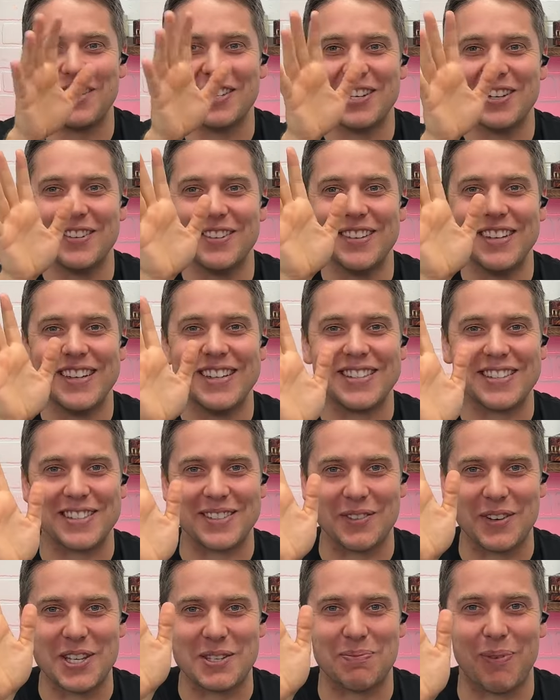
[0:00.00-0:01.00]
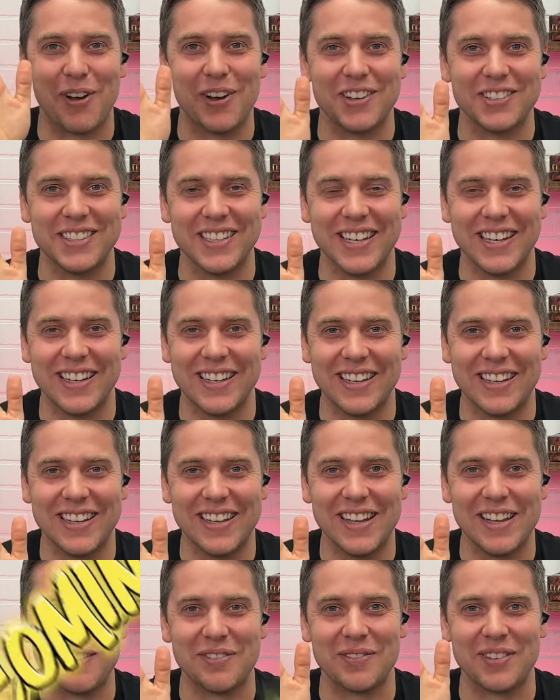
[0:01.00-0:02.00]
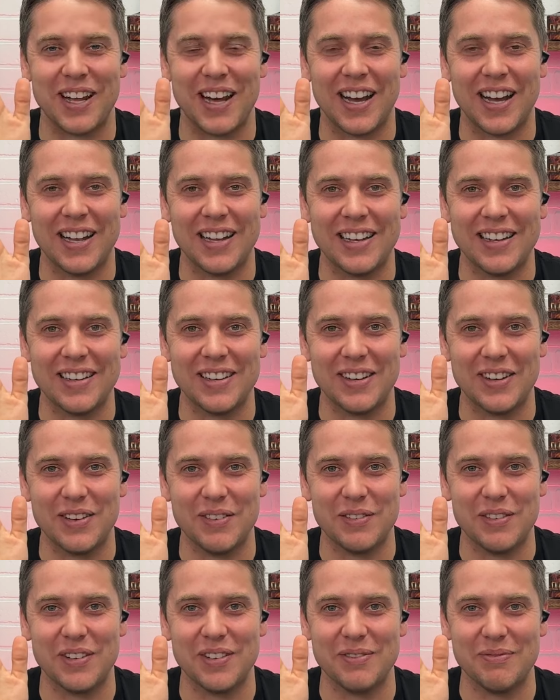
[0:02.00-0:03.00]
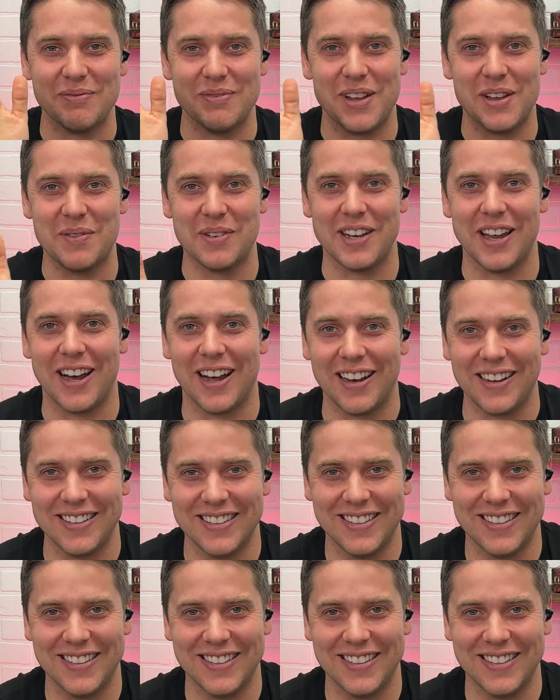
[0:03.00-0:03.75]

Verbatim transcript: do, it's we spoiled it. If not, maybe not.